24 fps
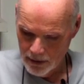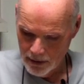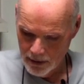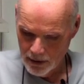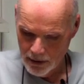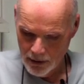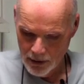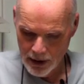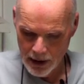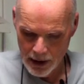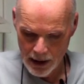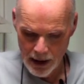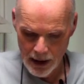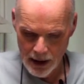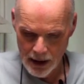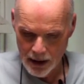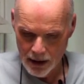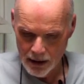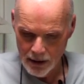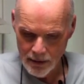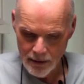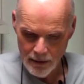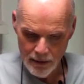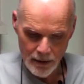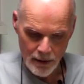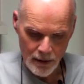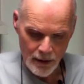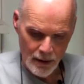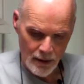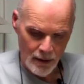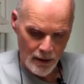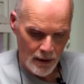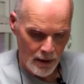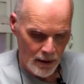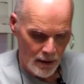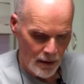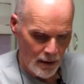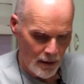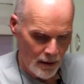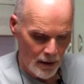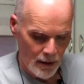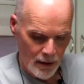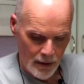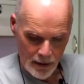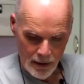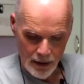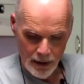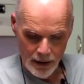Okay.
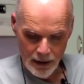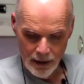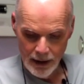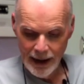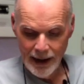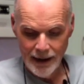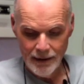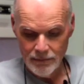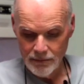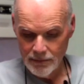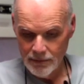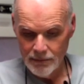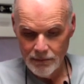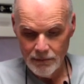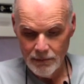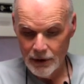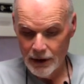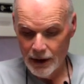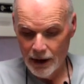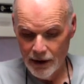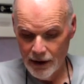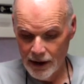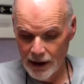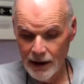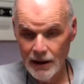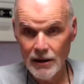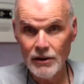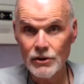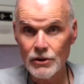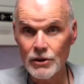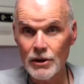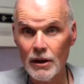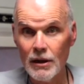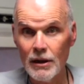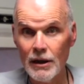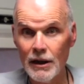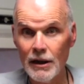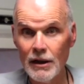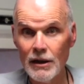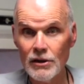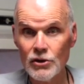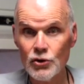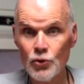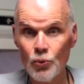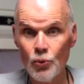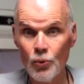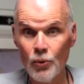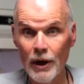And there it is. It
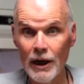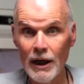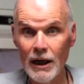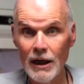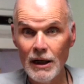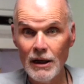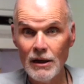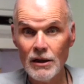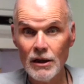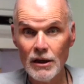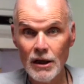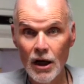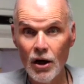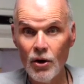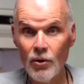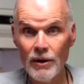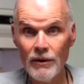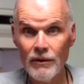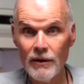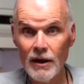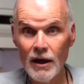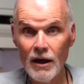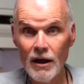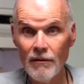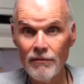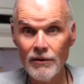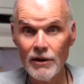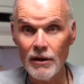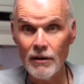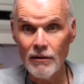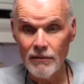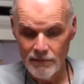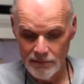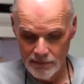is ready to go in the oven.